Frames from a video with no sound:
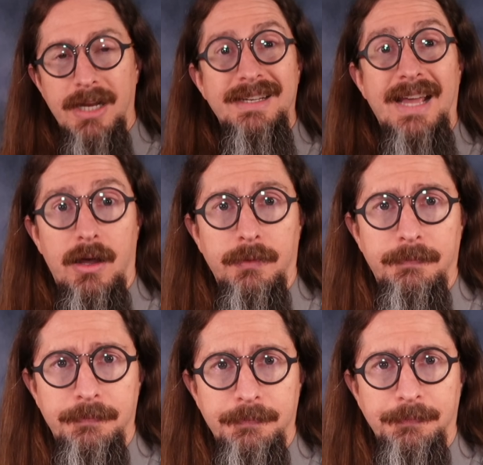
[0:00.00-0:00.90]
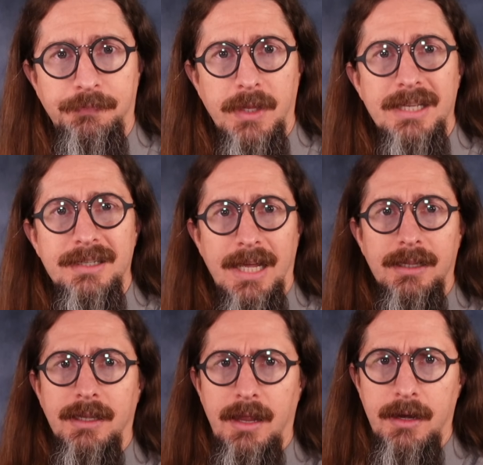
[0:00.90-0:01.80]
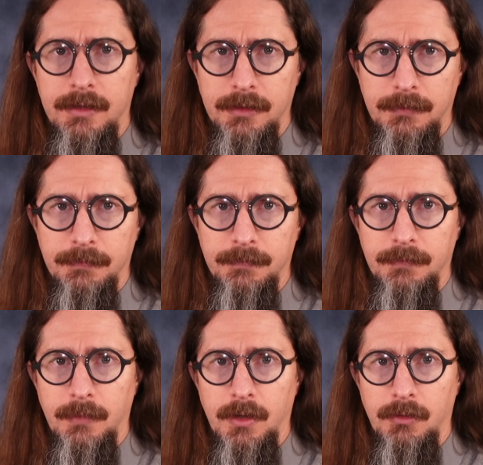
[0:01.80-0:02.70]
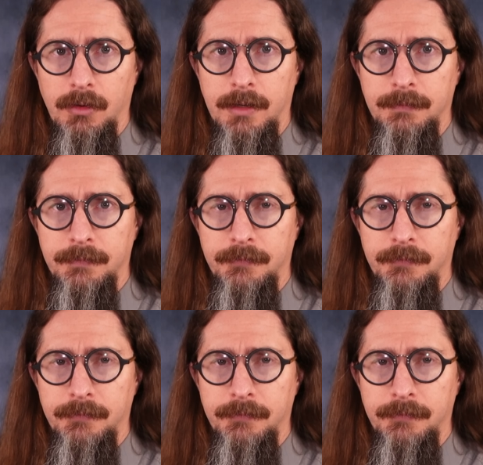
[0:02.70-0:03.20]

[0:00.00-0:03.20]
put it down, delegate it, right?